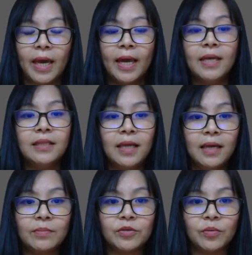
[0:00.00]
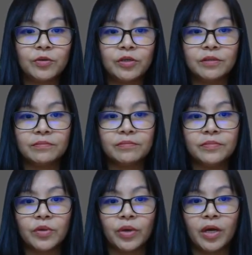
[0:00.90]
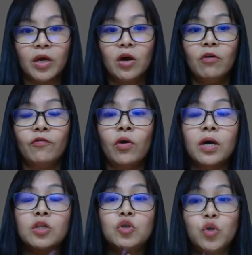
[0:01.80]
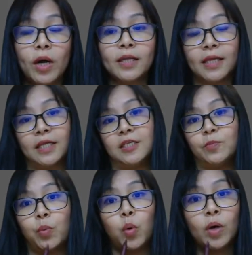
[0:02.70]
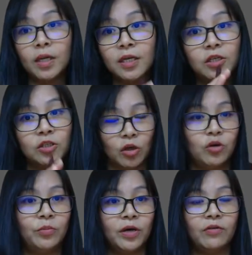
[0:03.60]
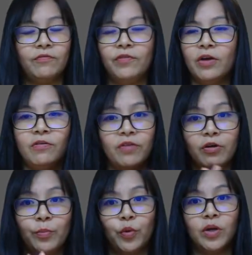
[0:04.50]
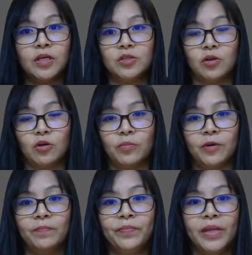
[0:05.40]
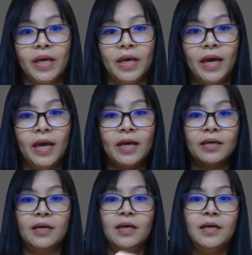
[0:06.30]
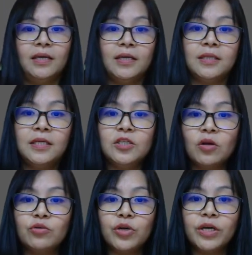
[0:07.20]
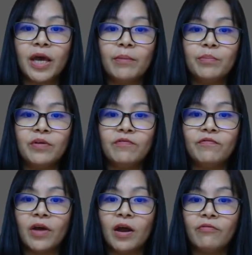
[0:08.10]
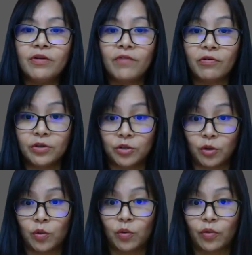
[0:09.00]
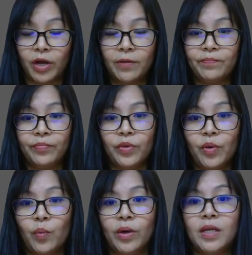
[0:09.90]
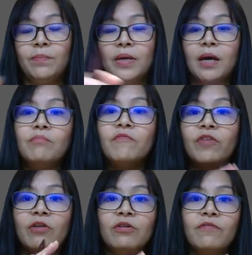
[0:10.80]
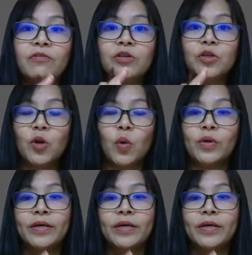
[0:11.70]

and absorption. Okay, for a drug that is poorly soluble, very poorly soluble, and the dissolution can be very slow, right? When it becomes very slow,